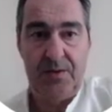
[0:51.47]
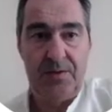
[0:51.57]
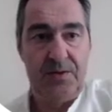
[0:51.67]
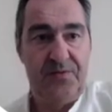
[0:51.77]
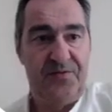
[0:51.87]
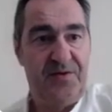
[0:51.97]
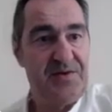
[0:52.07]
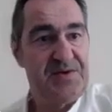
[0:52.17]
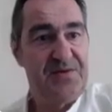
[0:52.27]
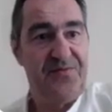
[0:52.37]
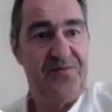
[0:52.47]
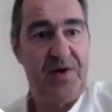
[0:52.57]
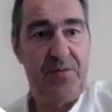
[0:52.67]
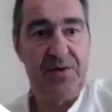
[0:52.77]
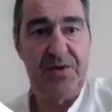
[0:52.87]
The first
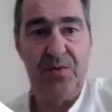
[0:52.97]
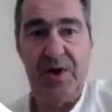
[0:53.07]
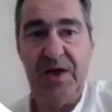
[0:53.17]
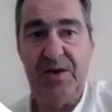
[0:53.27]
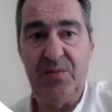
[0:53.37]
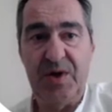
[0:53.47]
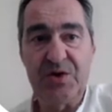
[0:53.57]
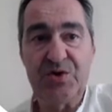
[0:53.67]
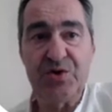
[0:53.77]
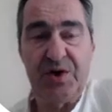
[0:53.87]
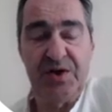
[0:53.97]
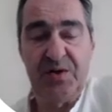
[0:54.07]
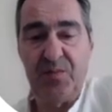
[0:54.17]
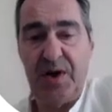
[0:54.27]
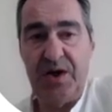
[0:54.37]
flower trait
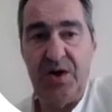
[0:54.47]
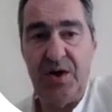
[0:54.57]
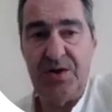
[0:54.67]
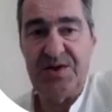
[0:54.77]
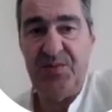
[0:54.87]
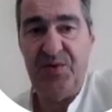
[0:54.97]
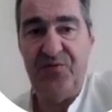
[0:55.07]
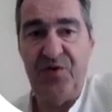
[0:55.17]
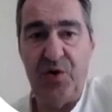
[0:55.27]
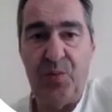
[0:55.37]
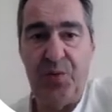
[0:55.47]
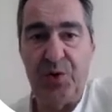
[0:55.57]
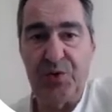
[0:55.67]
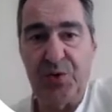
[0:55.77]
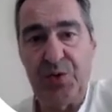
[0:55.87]
mentioned by the CPVO
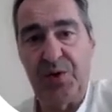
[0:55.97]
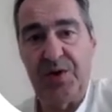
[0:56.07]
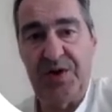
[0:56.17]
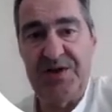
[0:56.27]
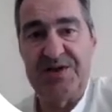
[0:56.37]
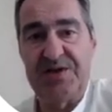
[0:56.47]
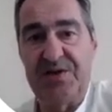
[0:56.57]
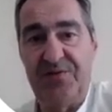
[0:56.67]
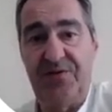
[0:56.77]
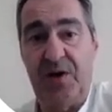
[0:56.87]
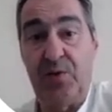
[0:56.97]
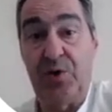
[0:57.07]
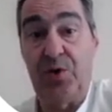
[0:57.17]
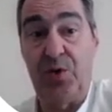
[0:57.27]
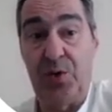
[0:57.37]
protocol is flower
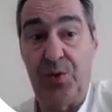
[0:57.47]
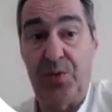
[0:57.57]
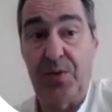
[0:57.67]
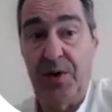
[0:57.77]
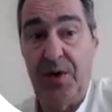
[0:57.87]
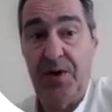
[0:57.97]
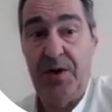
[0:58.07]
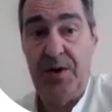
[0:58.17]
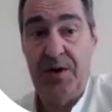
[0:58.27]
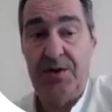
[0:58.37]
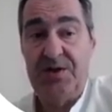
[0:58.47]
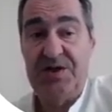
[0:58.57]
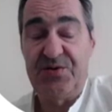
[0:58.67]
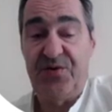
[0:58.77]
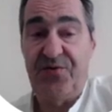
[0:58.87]
color.
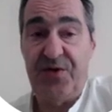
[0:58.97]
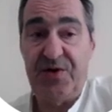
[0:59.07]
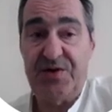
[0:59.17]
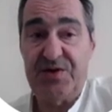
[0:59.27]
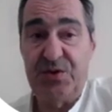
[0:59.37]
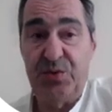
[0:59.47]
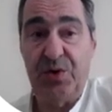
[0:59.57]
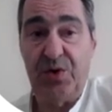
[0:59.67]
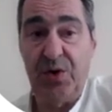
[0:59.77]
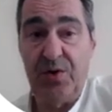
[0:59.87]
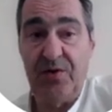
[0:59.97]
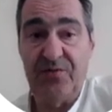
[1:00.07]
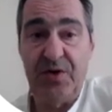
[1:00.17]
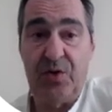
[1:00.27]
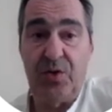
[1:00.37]
This refers to the color of
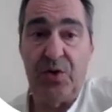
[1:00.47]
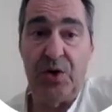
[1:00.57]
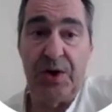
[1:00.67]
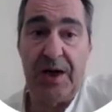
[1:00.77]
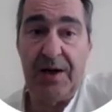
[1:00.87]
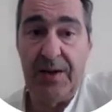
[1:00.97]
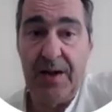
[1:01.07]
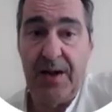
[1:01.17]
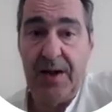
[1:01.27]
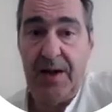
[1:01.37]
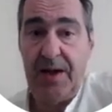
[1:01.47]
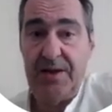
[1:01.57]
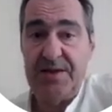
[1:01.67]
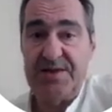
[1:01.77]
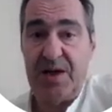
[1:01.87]
the corolla and
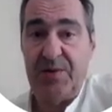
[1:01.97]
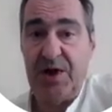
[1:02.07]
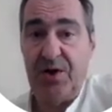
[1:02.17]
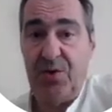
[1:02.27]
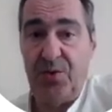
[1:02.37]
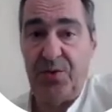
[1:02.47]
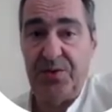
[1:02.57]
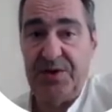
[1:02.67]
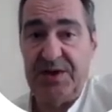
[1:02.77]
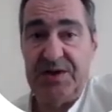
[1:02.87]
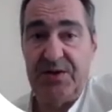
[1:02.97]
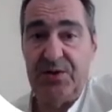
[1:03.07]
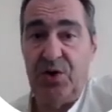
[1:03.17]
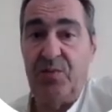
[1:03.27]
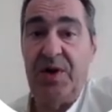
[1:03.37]
the staminal cone that are
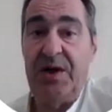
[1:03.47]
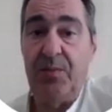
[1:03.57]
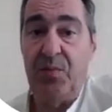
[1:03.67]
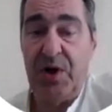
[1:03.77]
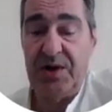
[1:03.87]
normally bright